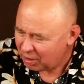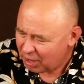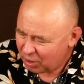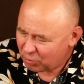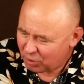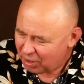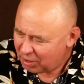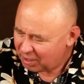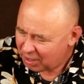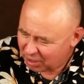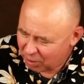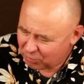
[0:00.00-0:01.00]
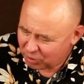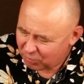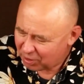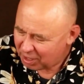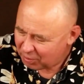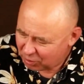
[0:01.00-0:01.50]
How quickly can I
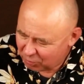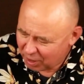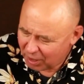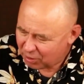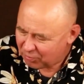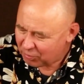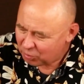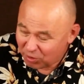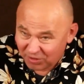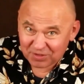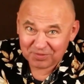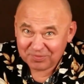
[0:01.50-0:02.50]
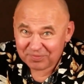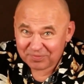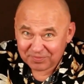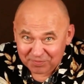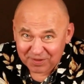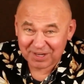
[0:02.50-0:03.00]
move the lever back and
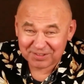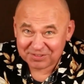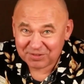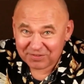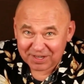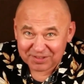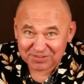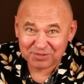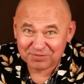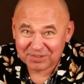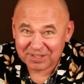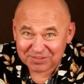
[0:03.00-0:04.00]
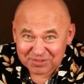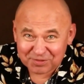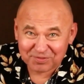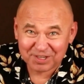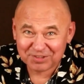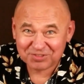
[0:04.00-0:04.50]
forth? Faster, faster, faster,
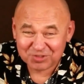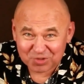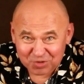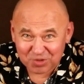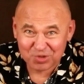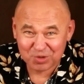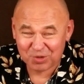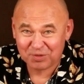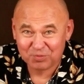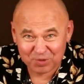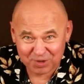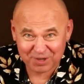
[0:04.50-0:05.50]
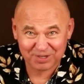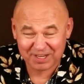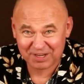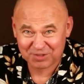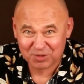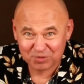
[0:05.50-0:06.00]
faster. Well, I
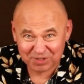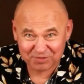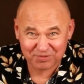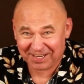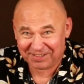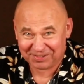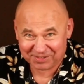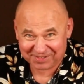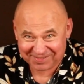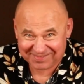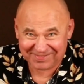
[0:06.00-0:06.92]
can't go any faster.